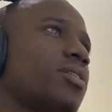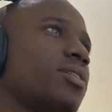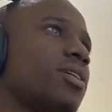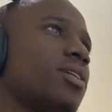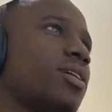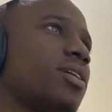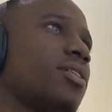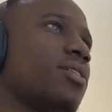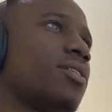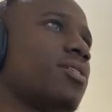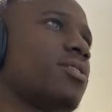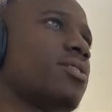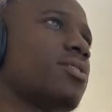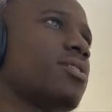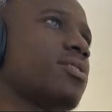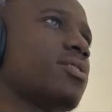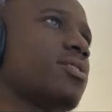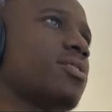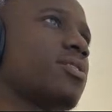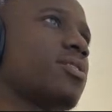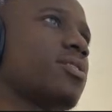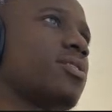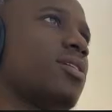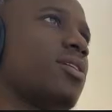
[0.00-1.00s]
like this,
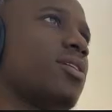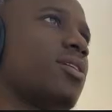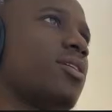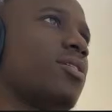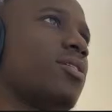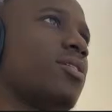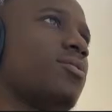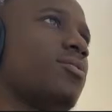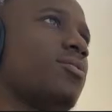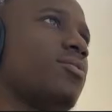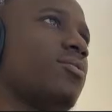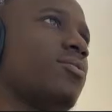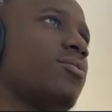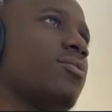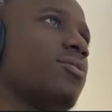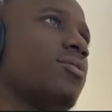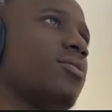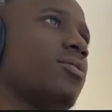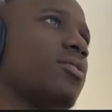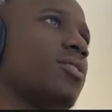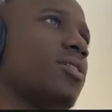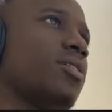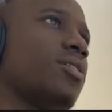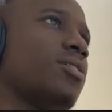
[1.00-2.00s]
in
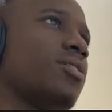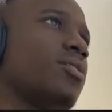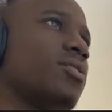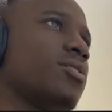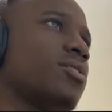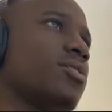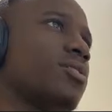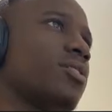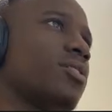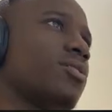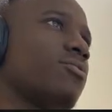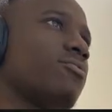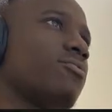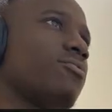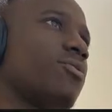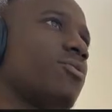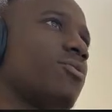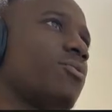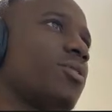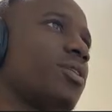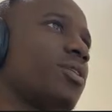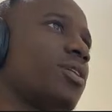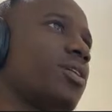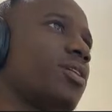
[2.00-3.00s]
the start of the
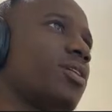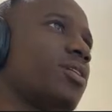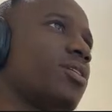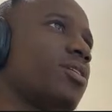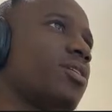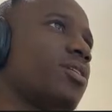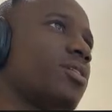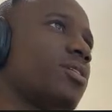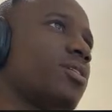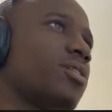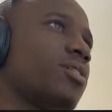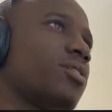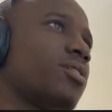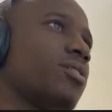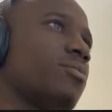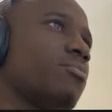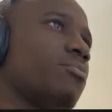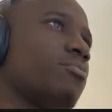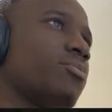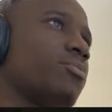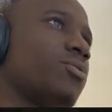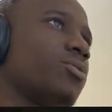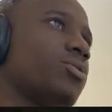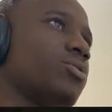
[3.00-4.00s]
week,
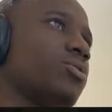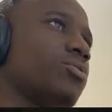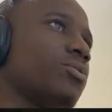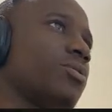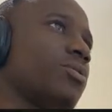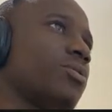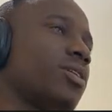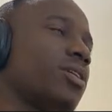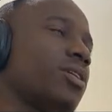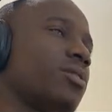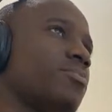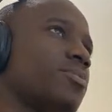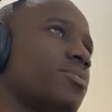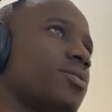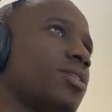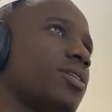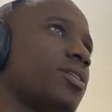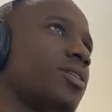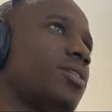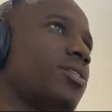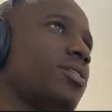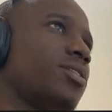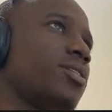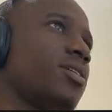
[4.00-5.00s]
push to the
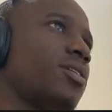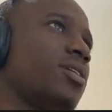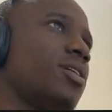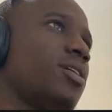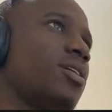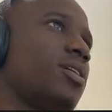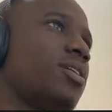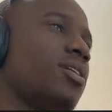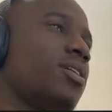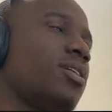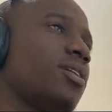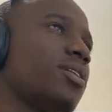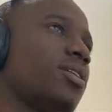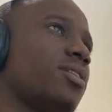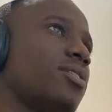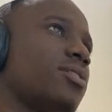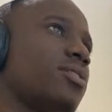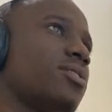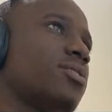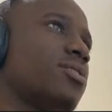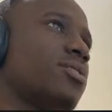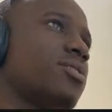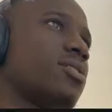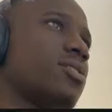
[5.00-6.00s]
upside like
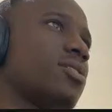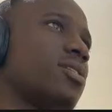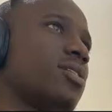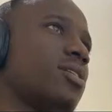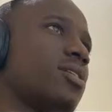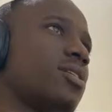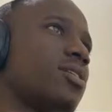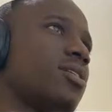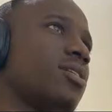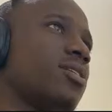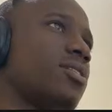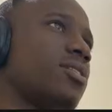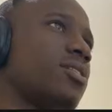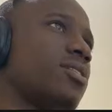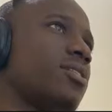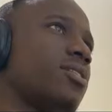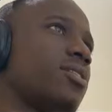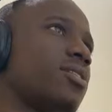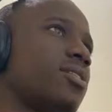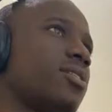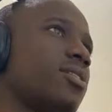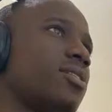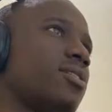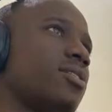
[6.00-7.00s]
this,
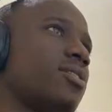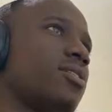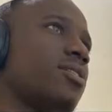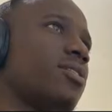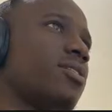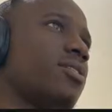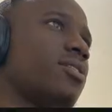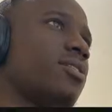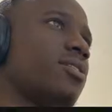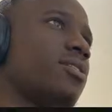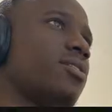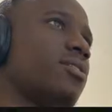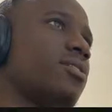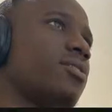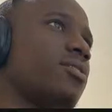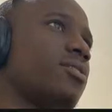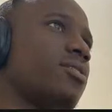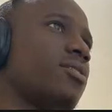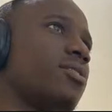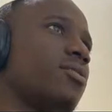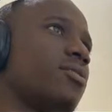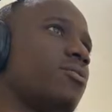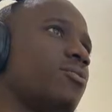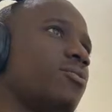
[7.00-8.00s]
then
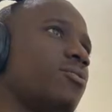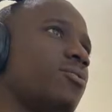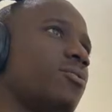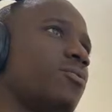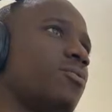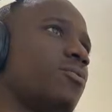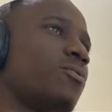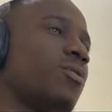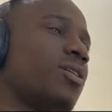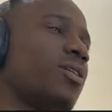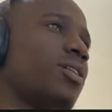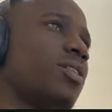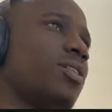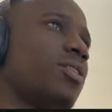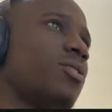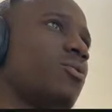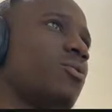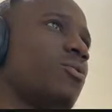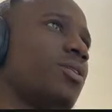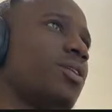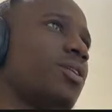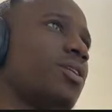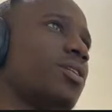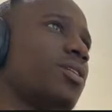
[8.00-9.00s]
while the
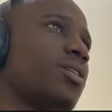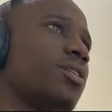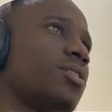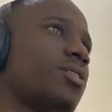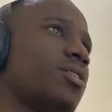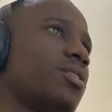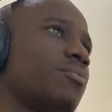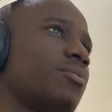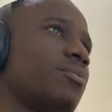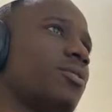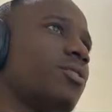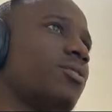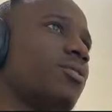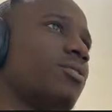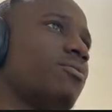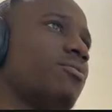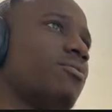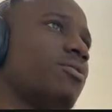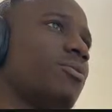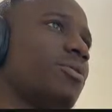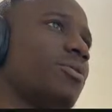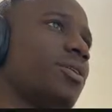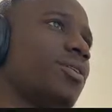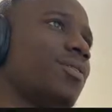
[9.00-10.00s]
week in the middle of
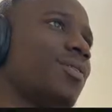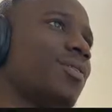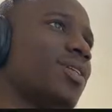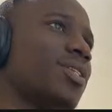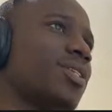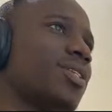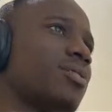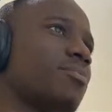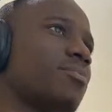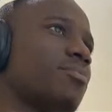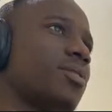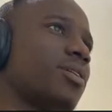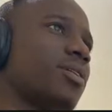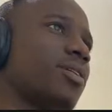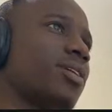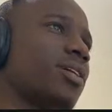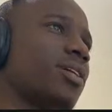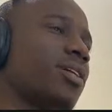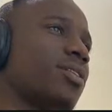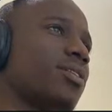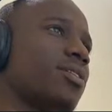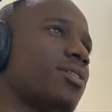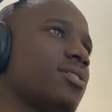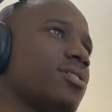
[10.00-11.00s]
the week it's something
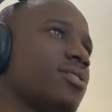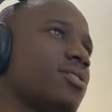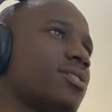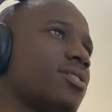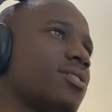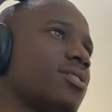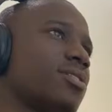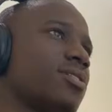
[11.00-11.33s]
like this,